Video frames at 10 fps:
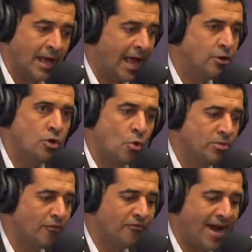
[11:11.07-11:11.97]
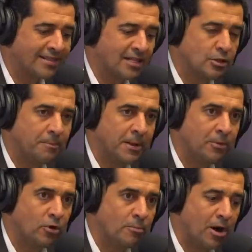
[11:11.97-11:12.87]
and knowing the fact that the
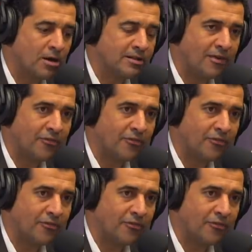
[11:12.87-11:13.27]
people in America that